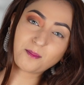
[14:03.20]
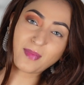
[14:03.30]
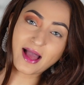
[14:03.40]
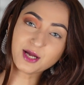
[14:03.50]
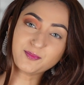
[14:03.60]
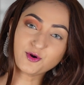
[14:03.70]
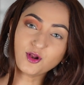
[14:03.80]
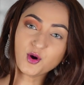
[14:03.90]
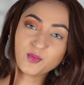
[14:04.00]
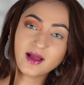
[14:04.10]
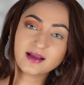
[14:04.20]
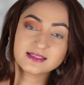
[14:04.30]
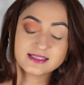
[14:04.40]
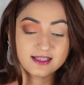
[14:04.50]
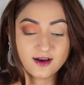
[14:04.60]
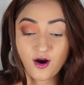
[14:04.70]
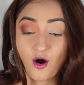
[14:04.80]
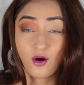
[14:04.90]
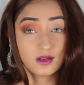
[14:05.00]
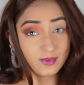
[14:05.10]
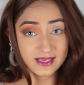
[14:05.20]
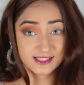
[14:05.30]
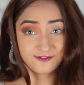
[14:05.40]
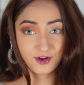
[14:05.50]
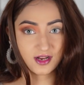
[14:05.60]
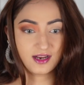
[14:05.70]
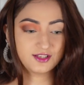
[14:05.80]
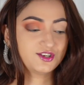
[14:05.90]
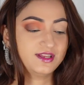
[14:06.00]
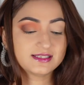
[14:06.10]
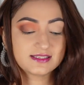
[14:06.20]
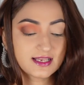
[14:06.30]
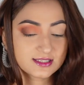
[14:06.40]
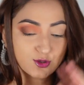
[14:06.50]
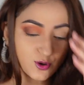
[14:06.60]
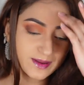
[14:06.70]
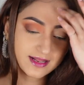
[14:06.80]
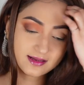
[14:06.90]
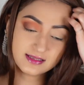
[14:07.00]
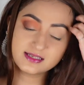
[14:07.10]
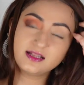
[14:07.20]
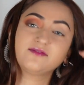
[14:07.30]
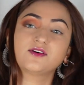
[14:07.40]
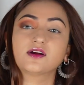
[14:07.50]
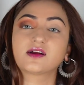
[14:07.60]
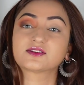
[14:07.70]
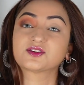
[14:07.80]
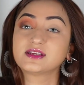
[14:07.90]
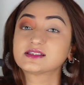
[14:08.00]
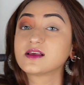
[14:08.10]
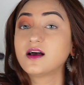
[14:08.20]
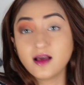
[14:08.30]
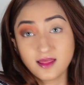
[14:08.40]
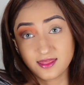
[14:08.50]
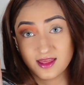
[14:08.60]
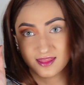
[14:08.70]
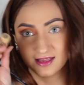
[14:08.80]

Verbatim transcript: MAC Pro Longwear Concealer, always for a cut crease. There's no better concealer for a cut crease than